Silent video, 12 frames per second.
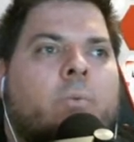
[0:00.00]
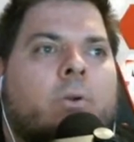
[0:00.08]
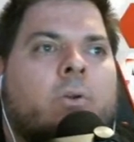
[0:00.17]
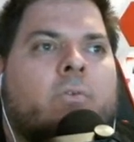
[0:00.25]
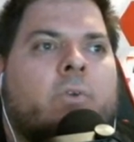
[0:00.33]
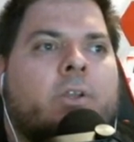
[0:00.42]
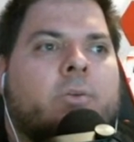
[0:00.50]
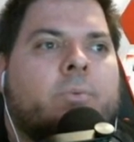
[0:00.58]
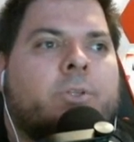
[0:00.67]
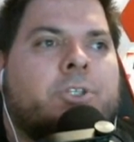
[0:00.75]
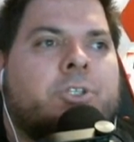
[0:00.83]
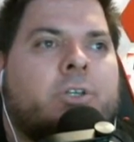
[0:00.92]
Warden Ranger. We
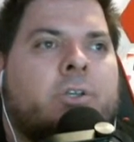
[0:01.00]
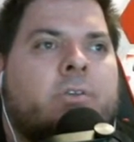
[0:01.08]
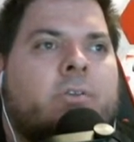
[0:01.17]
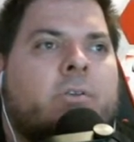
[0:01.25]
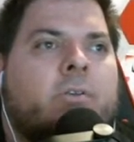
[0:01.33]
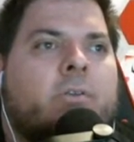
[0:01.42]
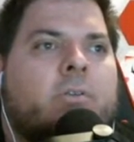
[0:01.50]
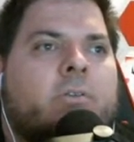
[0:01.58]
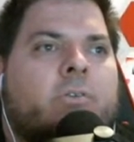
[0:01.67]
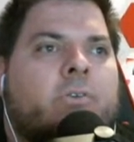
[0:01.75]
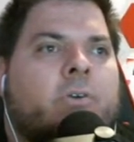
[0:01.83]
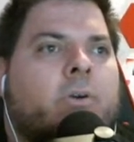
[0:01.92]
just
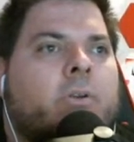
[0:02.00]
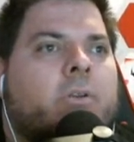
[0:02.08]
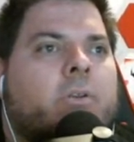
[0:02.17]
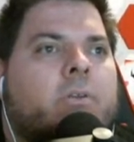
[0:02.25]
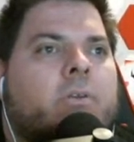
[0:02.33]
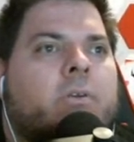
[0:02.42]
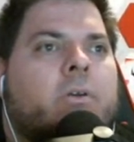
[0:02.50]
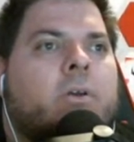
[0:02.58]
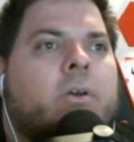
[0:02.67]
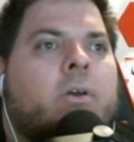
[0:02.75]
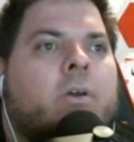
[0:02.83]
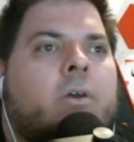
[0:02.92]
started.
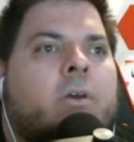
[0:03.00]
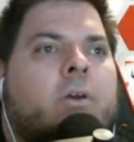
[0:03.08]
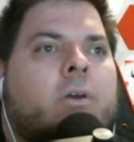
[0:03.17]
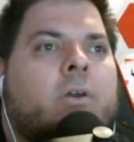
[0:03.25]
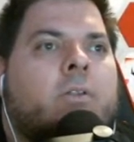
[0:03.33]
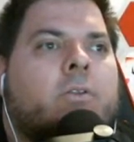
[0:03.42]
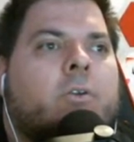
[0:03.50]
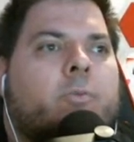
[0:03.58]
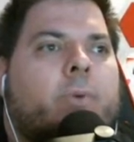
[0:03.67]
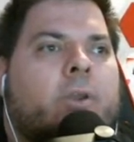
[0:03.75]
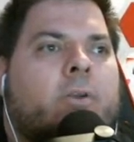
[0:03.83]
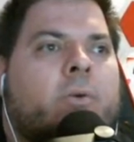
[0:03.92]
Let's go to the
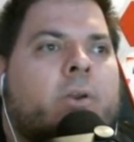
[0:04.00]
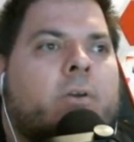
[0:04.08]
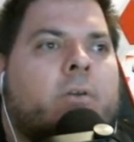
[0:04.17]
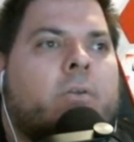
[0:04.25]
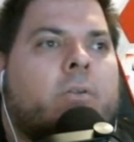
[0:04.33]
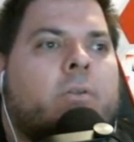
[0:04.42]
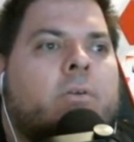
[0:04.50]
background.